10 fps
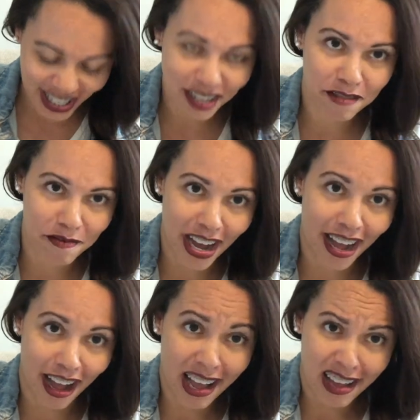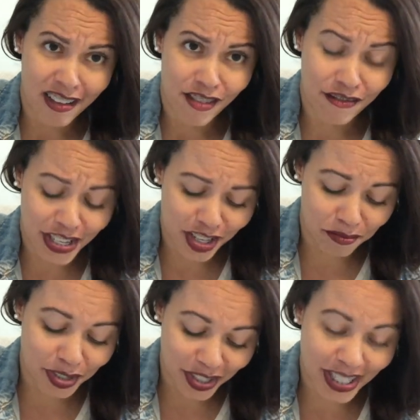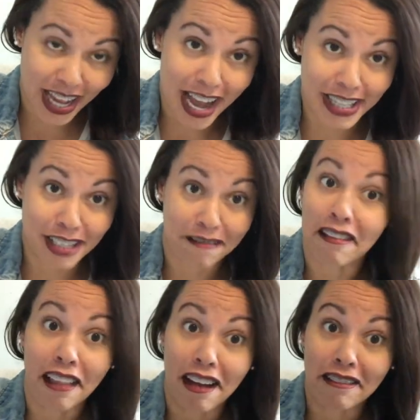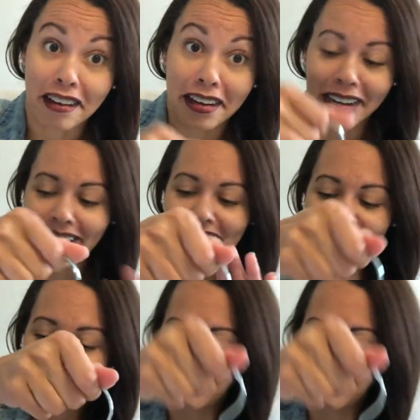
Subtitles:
some visible signs of love on it.